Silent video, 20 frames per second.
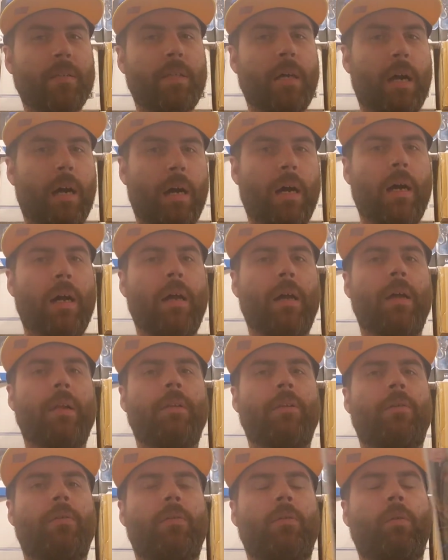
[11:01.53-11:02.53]

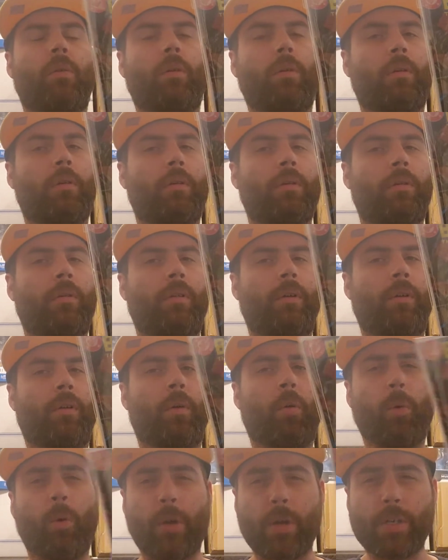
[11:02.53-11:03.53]
Todd or the
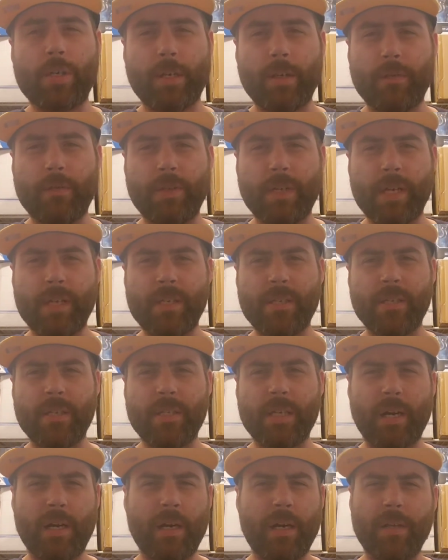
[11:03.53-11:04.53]
origin of Jason
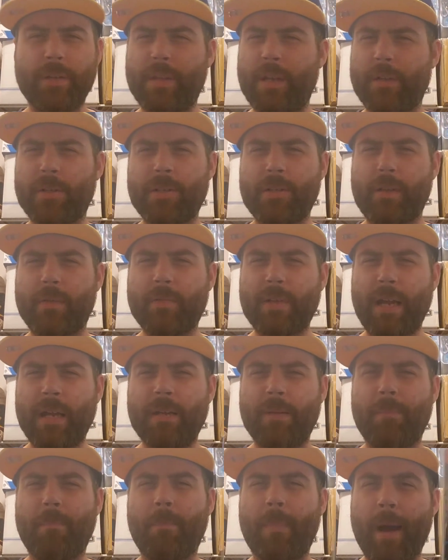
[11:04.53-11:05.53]
Todd. There's some
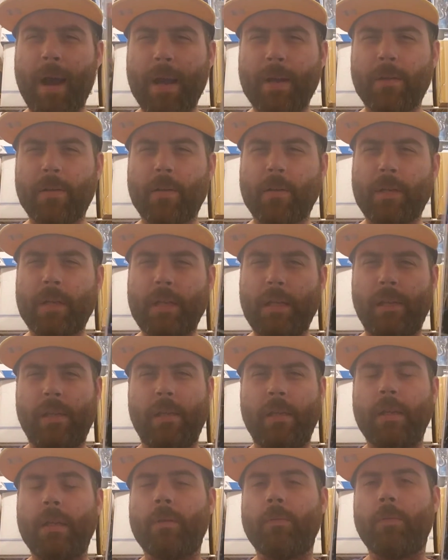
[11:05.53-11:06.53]
kind of minor
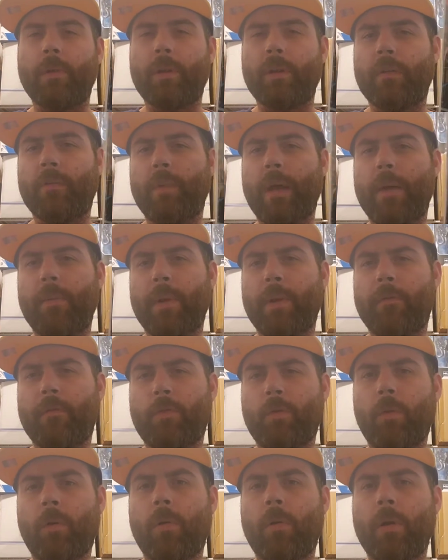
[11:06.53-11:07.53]
key with Batman
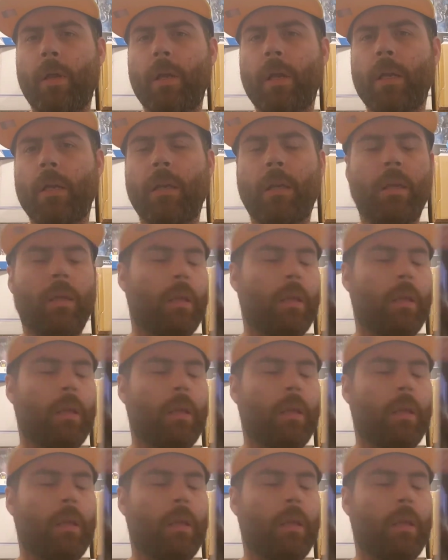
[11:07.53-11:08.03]
408.